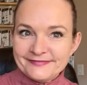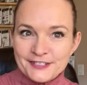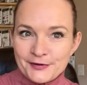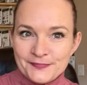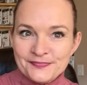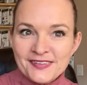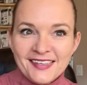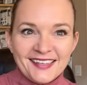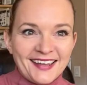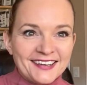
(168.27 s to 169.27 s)
So
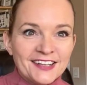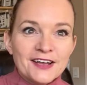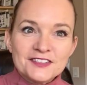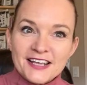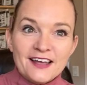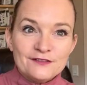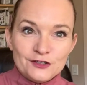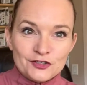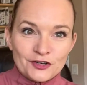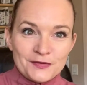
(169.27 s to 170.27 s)
I'd love to have
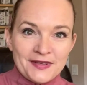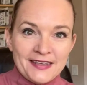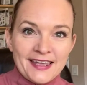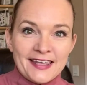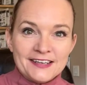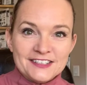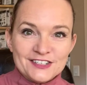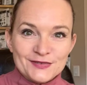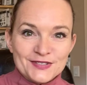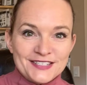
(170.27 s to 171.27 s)
you join me and
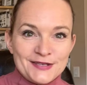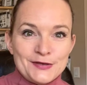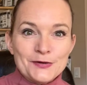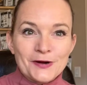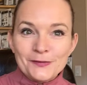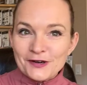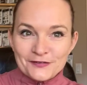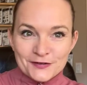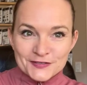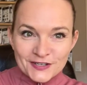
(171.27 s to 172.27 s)
to see you on one
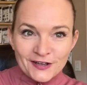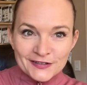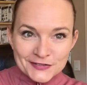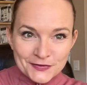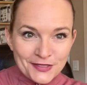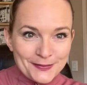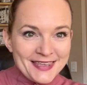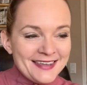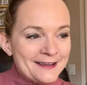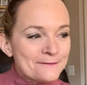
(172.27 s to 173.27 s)
of those calls with me.